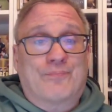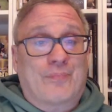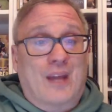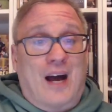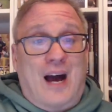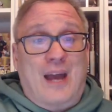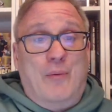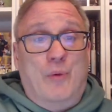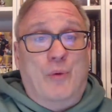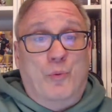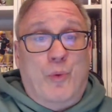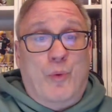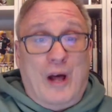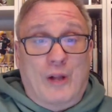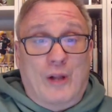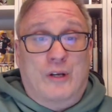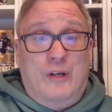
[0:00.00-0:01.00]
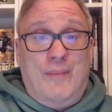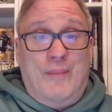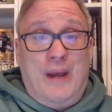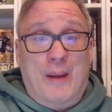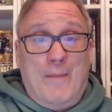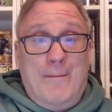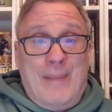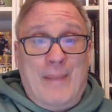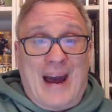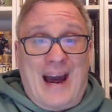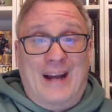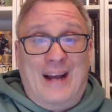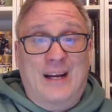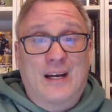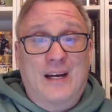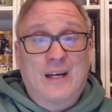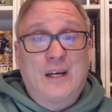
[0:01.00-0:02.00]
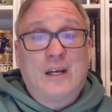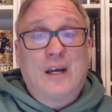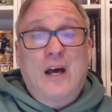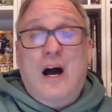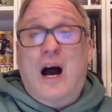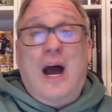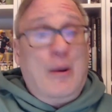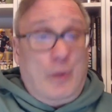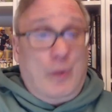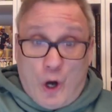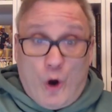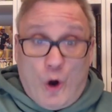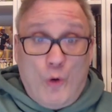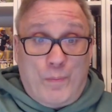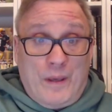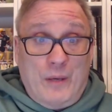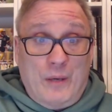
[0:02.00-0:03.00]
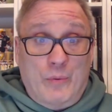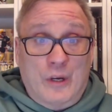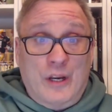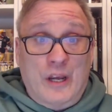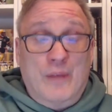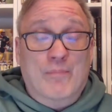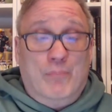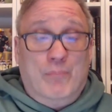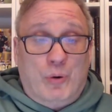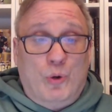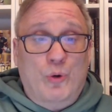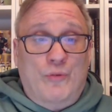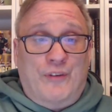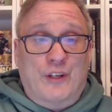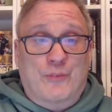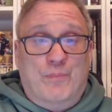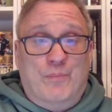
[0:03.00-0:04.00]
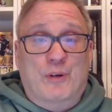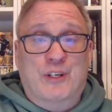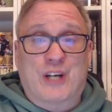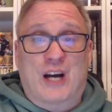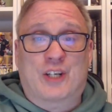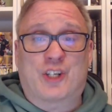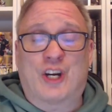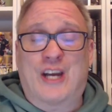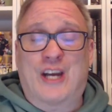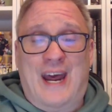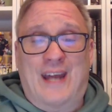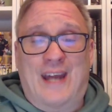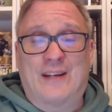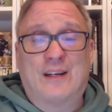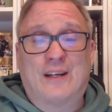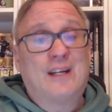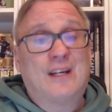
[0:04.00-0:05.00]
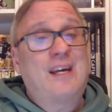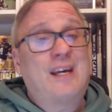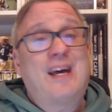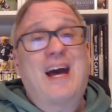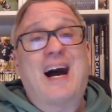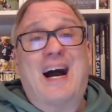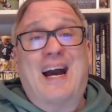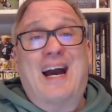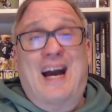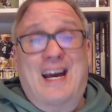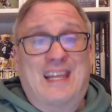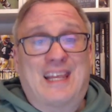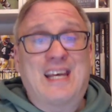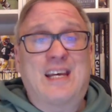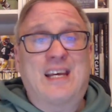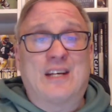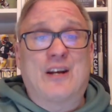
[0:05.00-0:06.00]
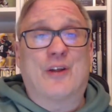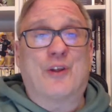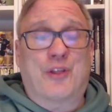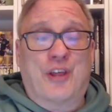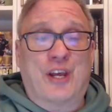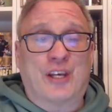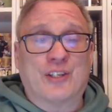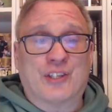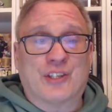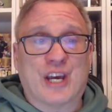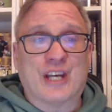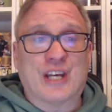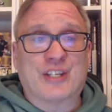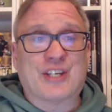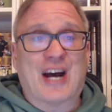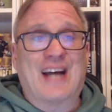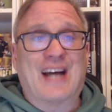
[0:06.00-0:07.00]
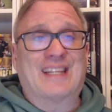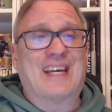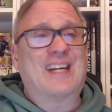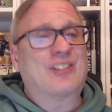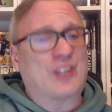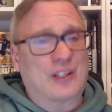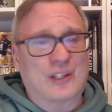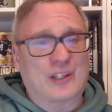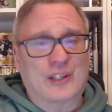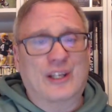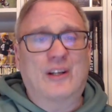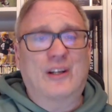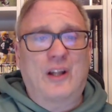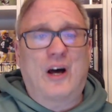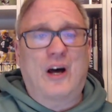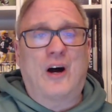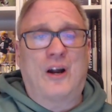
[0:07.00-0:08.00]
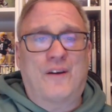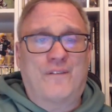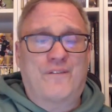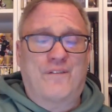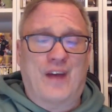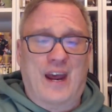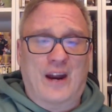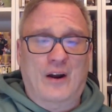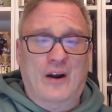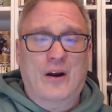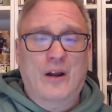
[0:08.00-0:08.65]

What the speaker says: I would welcome him back. I would hope he would improve his production. And I think another thing is this. I think it's a little unfair